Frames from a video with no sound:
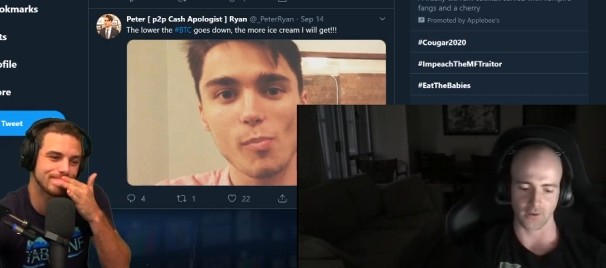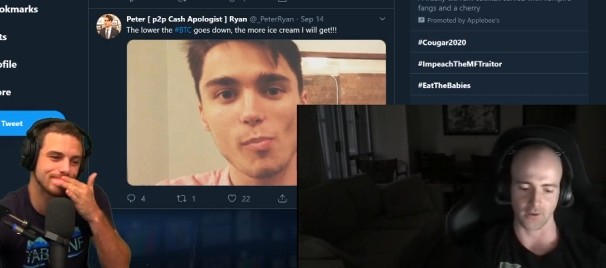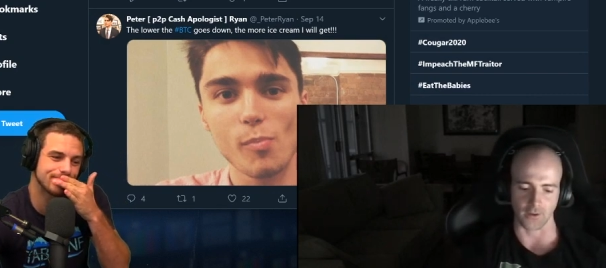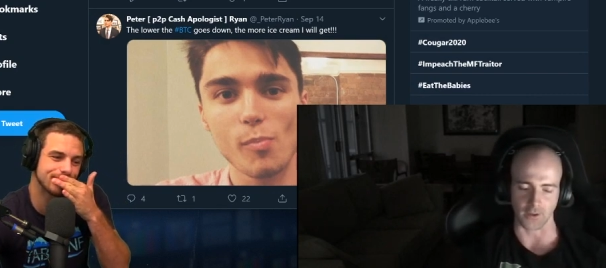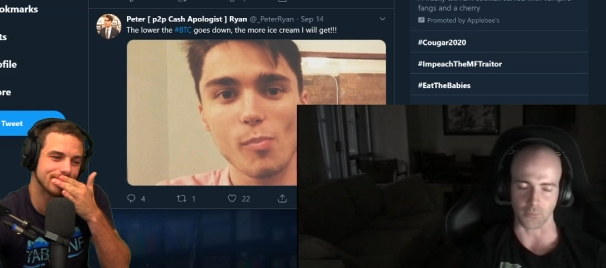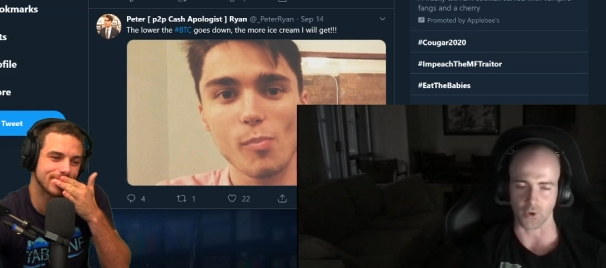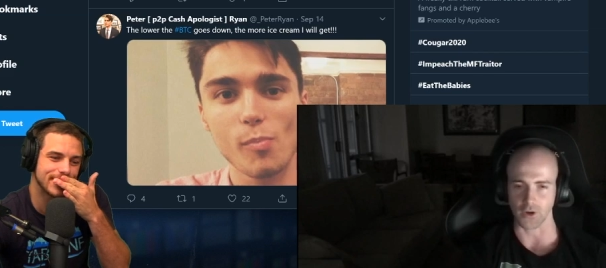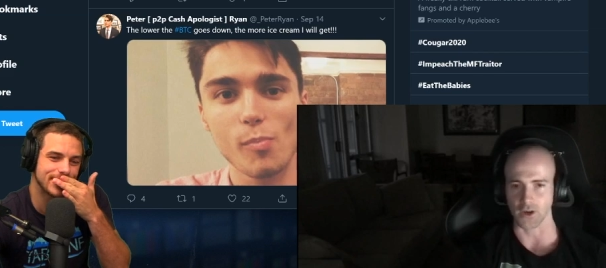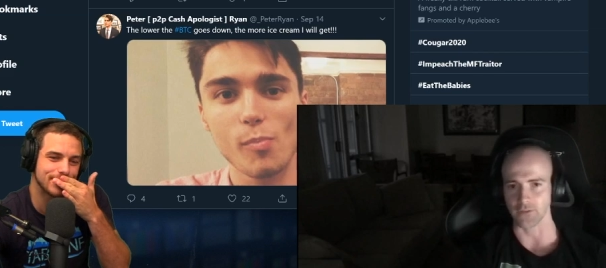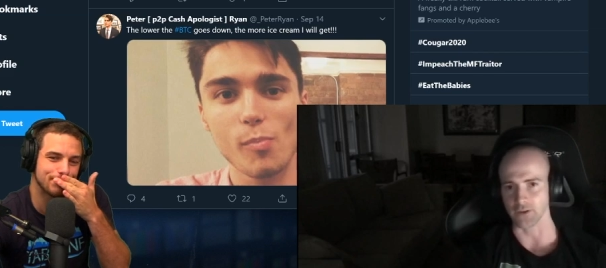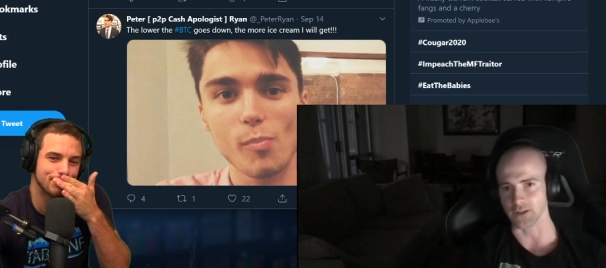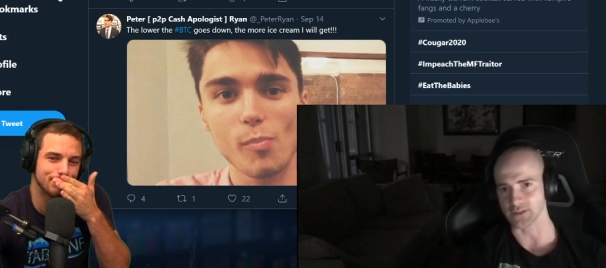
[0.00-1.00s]
Speaker 1: you know, like more
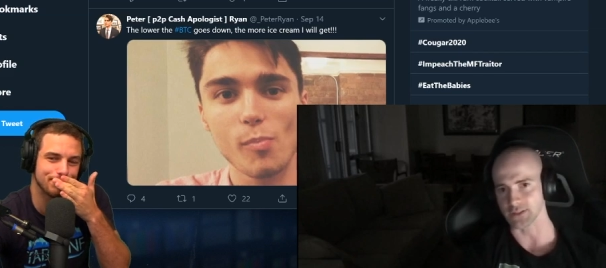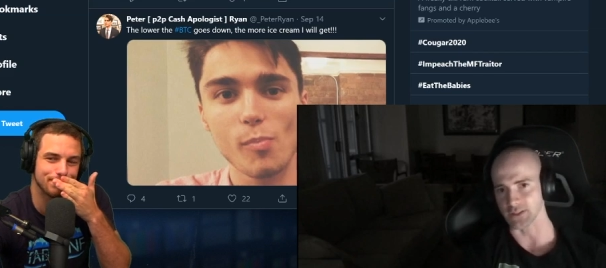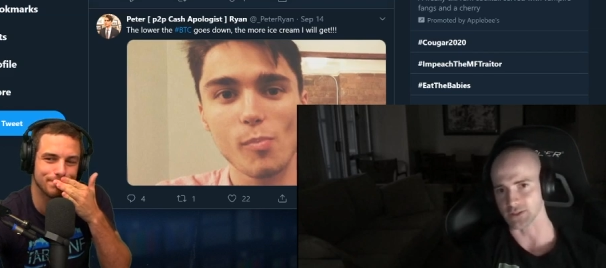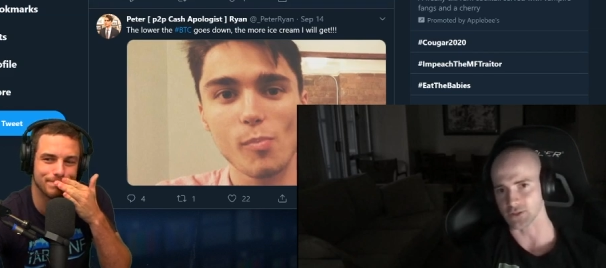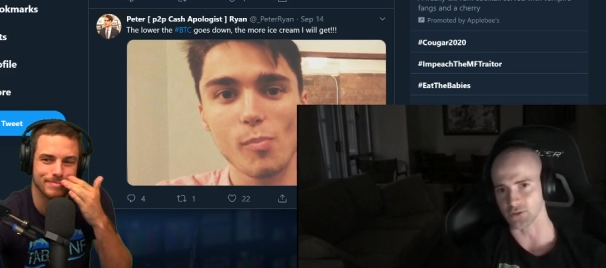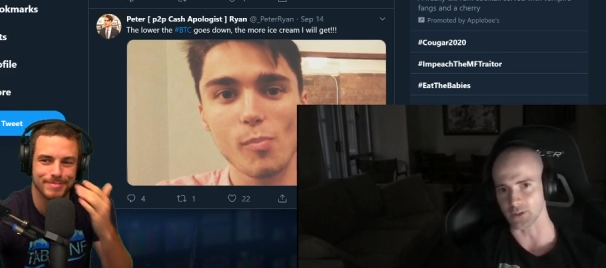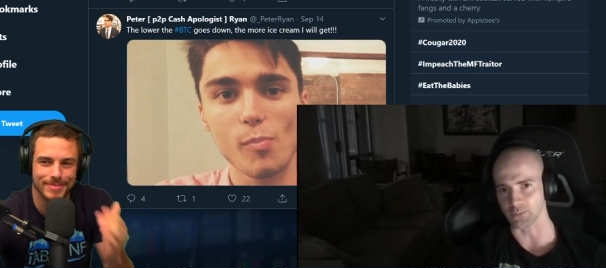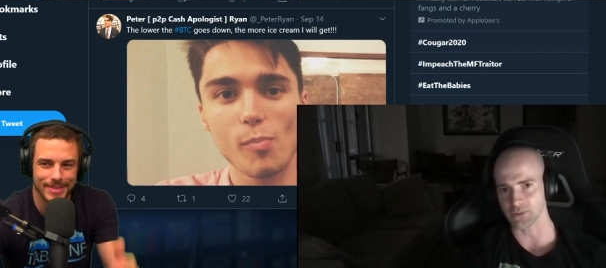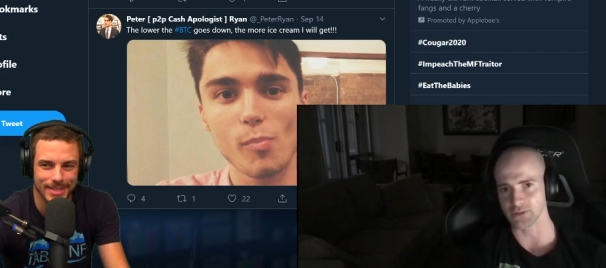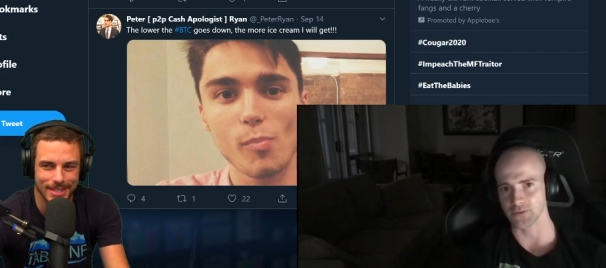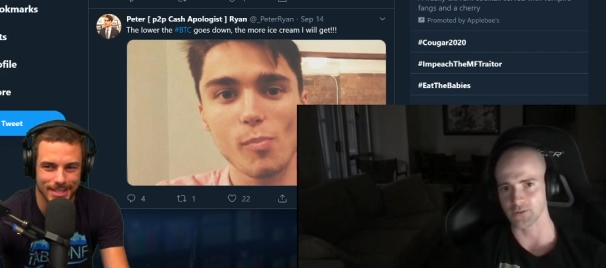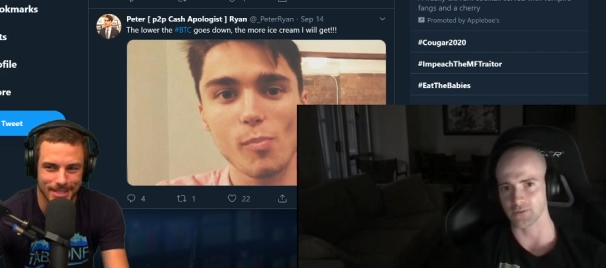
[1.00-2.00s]
covenants in
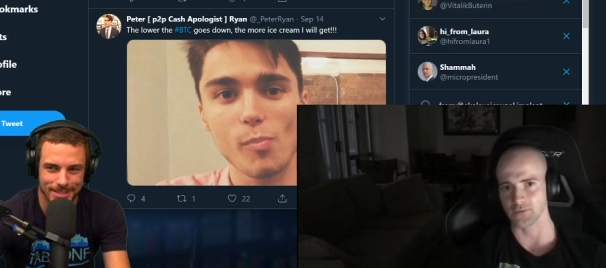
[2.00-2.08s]
script.